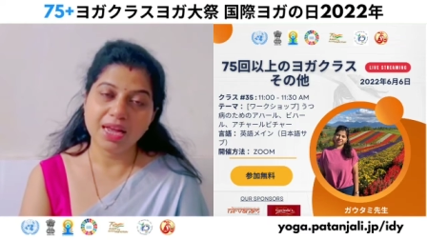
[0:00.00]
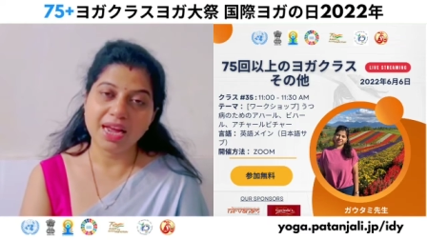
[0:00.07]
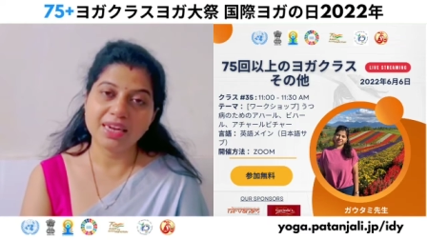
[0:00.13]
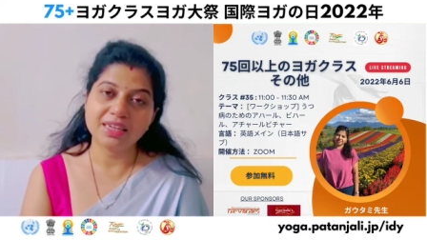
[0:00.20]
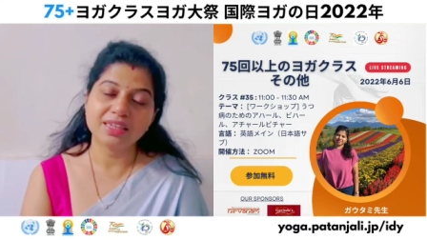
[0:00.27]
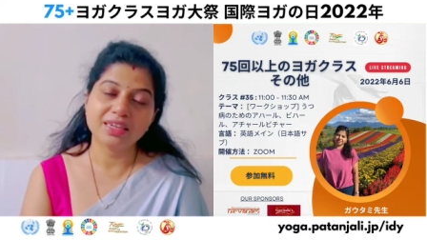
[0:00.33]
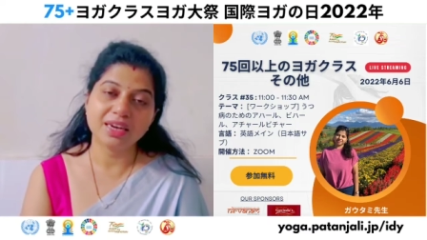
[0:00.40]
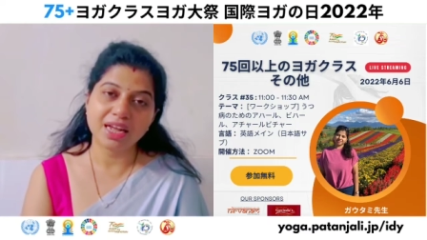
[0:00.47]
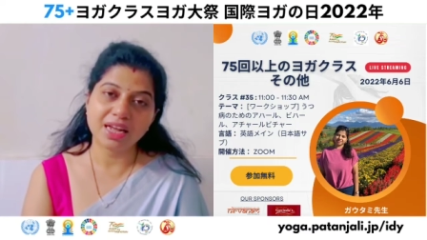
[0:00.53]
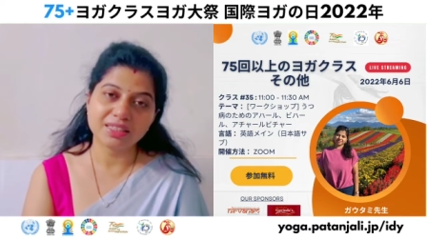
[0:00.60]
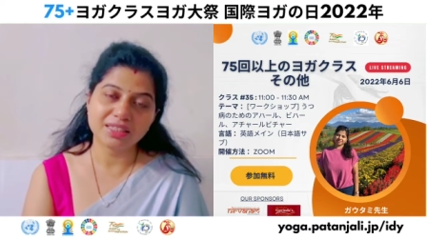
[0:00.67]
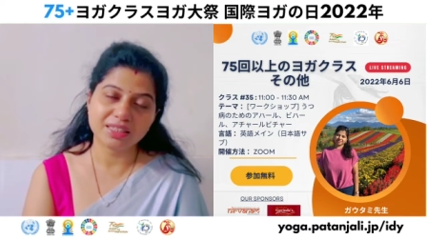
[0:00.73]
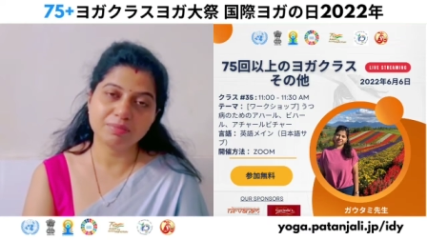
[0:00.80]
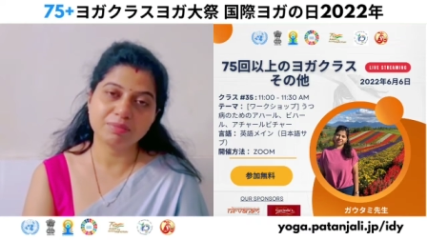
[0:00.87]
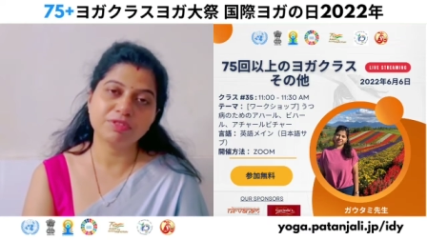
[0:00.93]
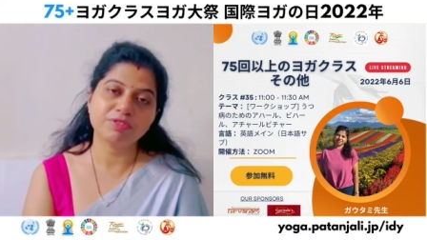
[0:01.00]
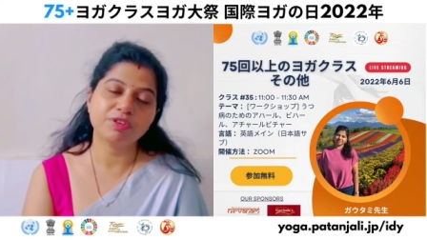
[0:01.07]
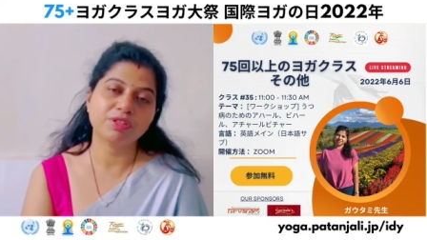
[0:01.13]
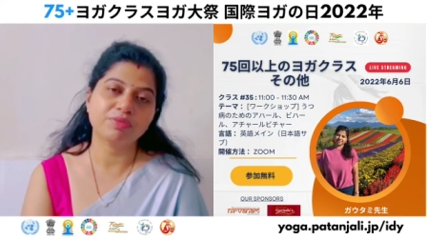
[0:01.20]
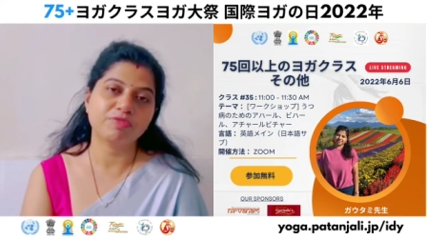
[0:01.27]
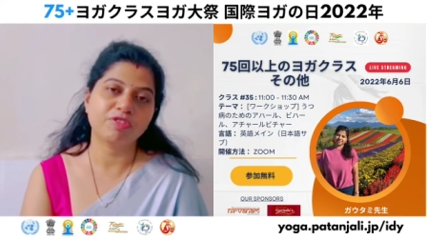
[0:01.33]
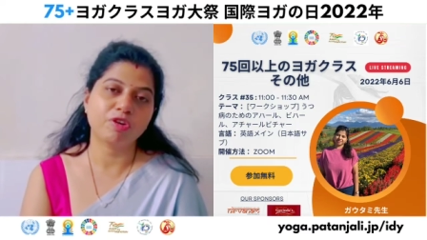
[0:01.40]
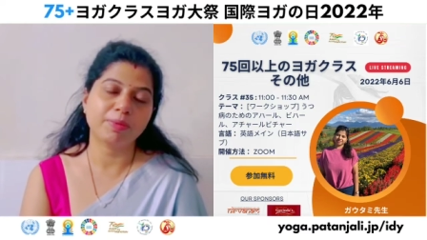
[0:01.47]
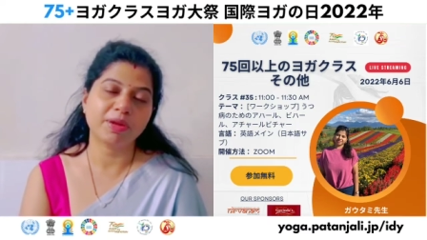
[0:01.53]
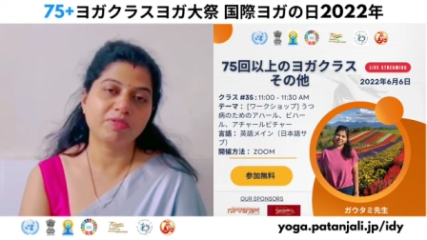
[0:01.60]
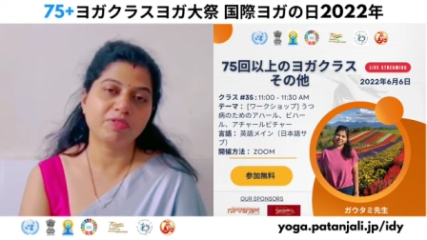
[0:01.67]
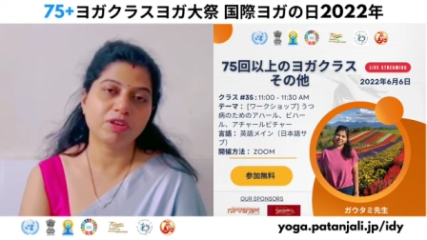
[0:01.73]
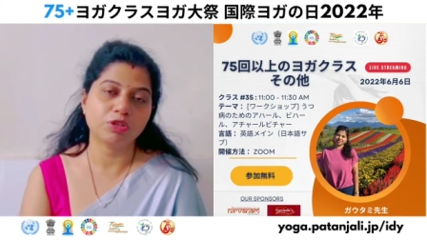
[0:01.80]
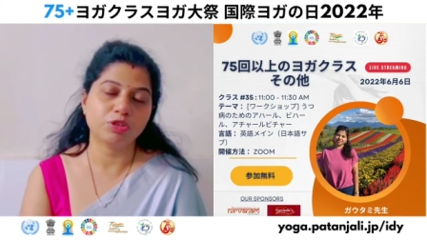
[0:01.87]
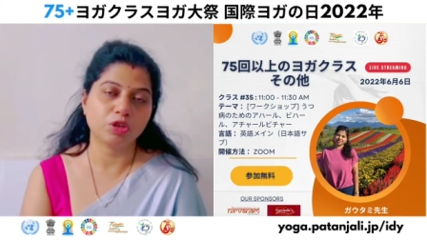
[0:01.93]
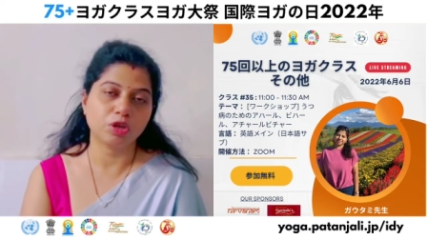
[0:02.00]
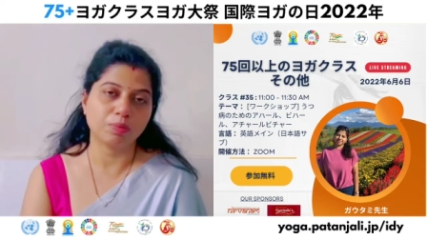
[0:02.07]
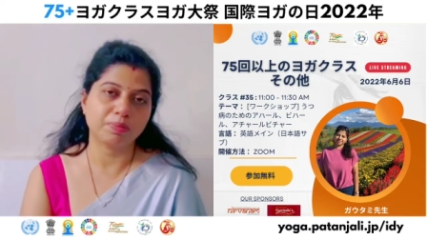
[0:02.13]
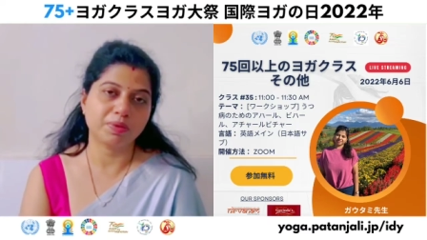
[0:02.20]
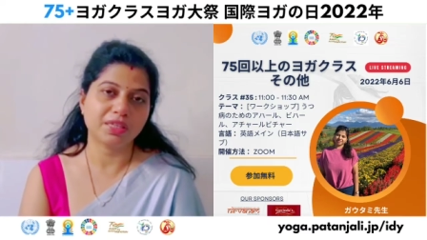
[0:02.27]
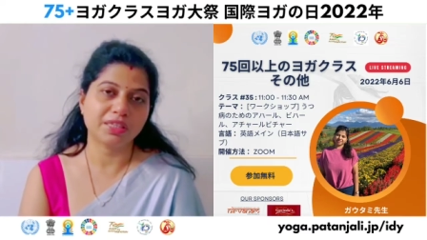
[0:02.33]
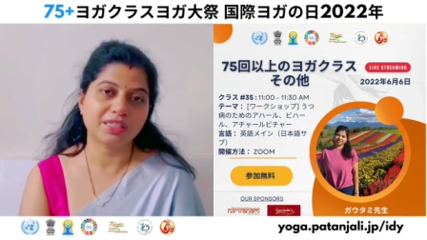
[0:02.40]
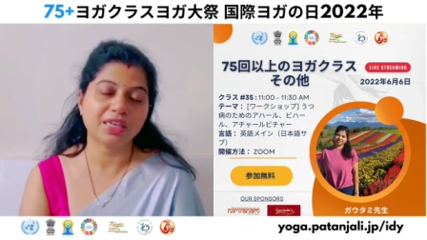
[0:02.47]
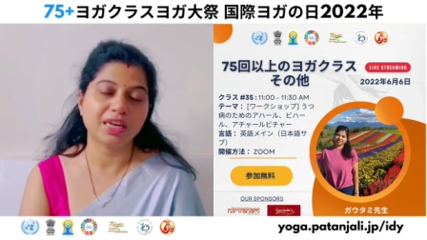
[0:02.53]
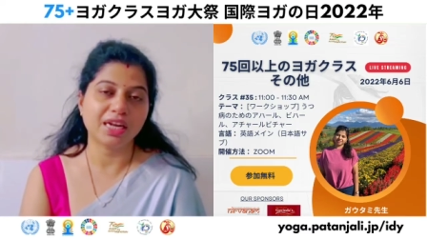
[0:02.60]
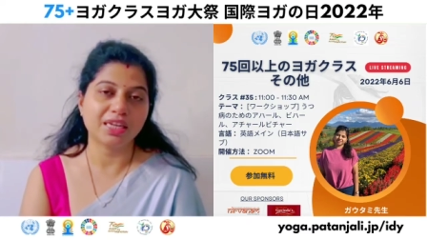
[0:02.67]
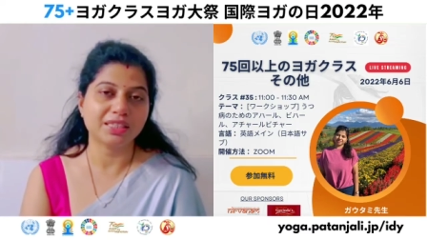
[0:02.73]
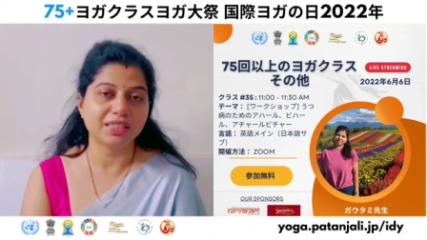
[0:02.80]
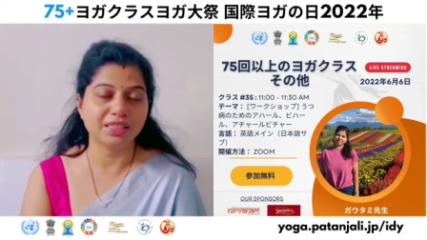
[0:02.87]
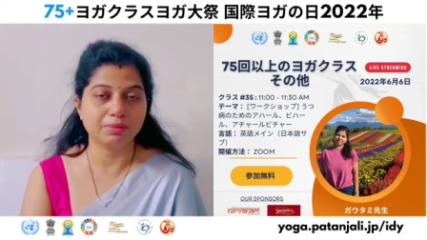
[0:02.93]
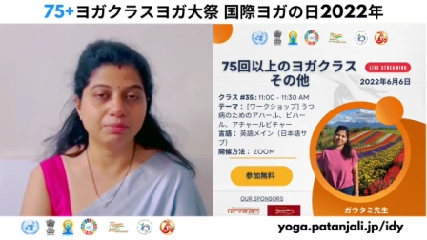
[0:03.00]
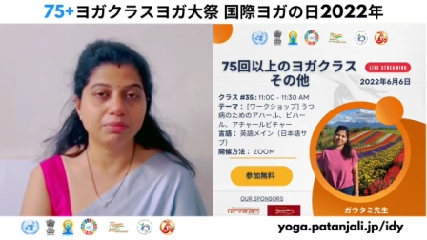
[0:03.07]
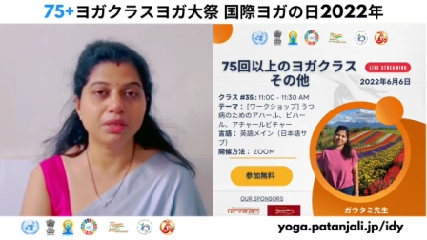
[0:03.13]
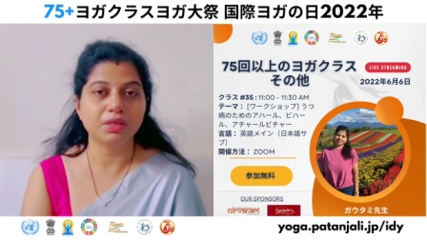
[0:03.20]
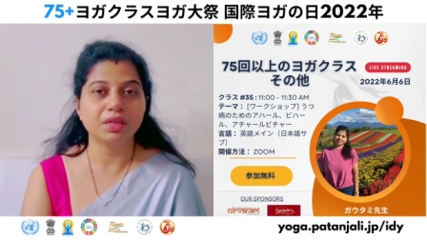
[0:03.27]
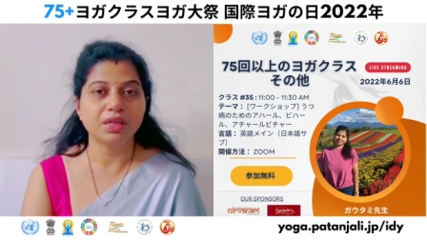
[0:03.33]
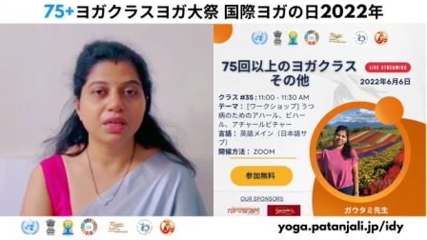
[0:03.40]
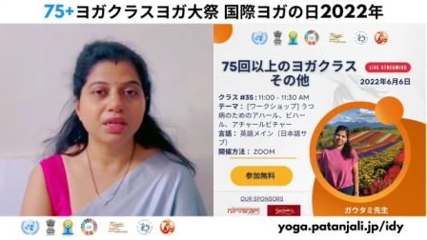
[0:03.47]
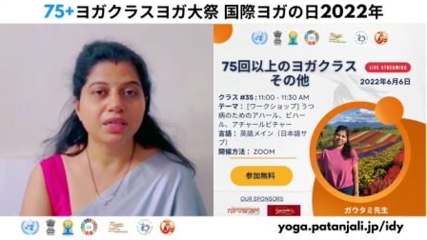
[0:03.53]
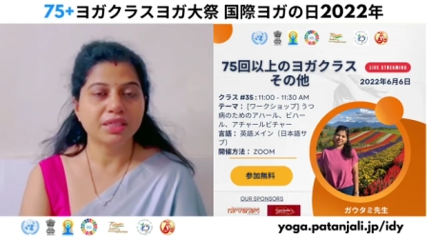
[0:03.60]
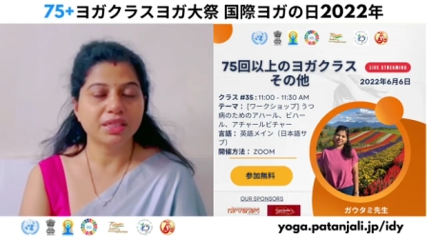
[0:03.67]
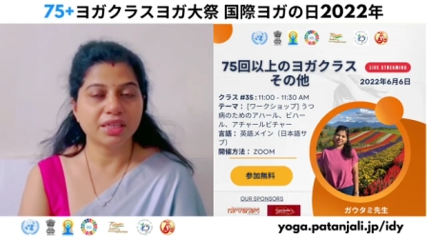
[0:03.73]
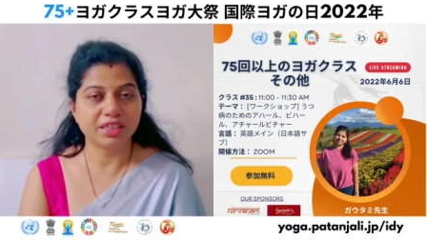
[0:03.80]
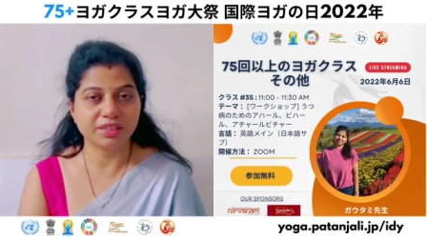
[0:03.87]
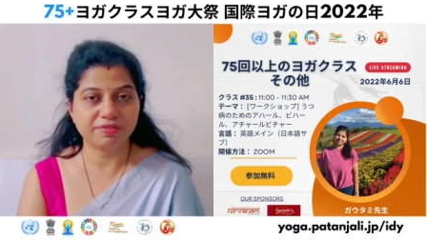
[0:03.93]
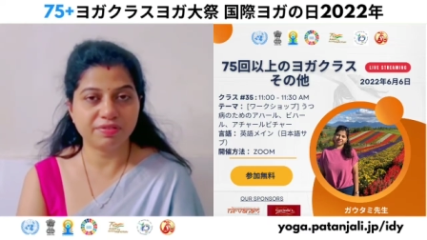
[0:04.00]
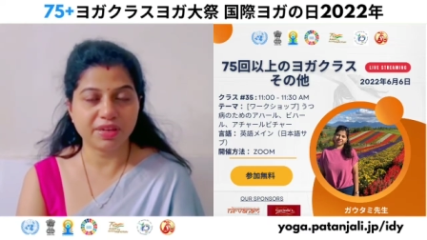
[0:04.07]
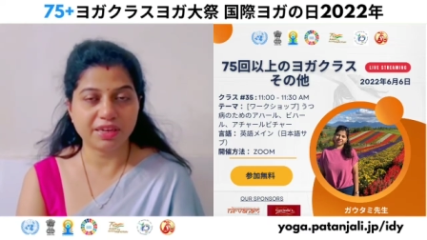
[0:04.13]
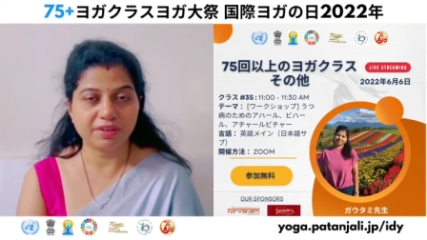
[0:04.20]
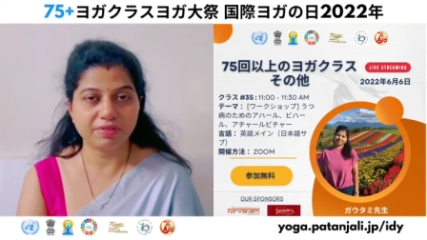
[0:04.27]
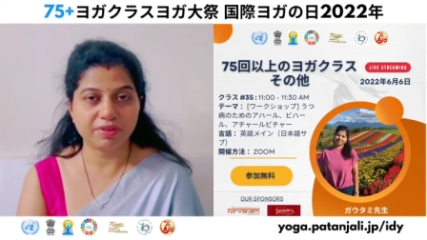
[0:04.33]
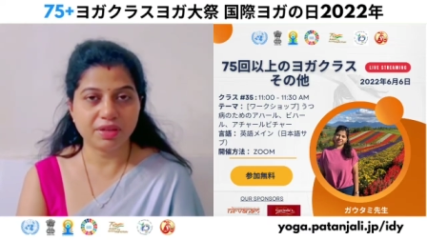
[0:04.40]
And the class number for my workshop is class number 35.